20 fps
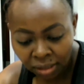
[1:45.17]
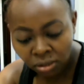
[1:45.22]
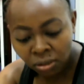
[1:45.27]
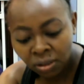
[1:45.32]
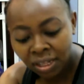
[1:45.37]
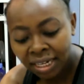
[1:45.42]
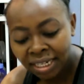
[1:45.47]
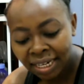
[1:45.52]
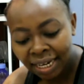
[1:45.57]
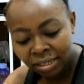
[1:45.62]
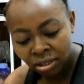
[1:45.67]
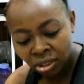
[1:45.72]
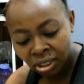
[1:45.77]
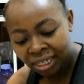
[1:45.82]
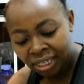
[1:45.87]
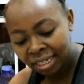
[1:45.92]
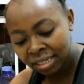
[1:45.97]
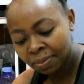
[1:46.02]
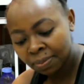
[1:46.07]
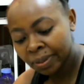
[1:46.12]
So that actually
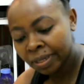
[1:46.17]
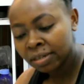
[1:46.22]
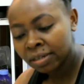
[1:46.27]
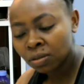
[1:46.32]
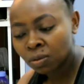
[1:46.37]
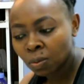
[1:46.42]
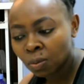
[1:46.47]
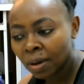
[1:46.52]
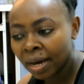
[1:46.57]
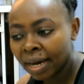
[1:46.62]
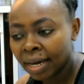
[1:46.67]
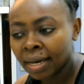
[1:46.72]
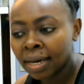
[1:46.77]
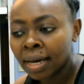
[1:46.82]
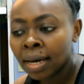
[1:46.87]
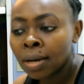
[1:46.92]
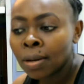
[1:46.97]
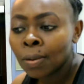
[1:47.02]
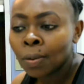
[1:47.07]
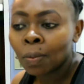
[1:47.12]
explains why
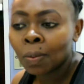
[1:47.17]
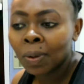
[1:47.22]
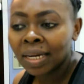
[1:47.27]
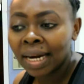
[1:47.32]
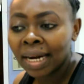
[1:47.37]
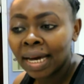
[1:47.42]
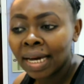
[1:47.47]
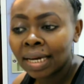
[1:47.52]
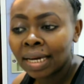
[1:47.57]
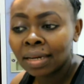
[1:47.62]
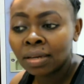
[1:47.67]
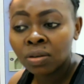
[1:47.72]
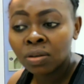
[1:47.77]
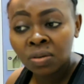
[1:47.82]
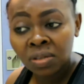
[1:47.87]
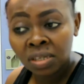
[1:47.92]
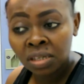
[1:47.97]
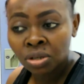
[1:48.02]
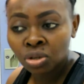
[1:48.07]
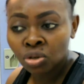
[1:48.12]
when I
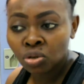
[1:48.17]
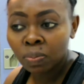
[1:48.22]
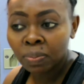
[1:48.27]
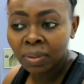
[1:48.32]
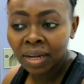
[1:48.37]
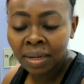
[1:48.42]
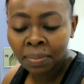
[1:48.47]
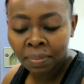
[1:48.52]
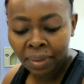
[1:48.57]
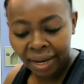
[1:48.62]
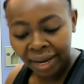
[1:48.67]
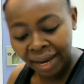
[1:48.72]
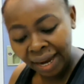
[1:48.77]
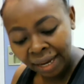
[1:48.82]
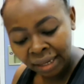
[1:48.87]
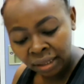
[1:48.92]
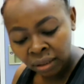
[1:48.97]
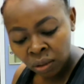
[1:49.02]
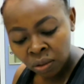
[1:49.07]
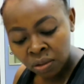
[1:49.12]
use it to blend my
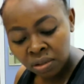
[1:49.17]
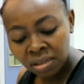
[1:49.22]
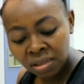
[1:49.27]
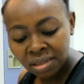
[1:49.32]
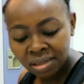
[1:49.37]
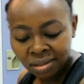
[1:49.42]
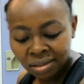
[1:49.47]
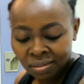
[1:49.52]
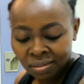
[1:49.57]
carrots,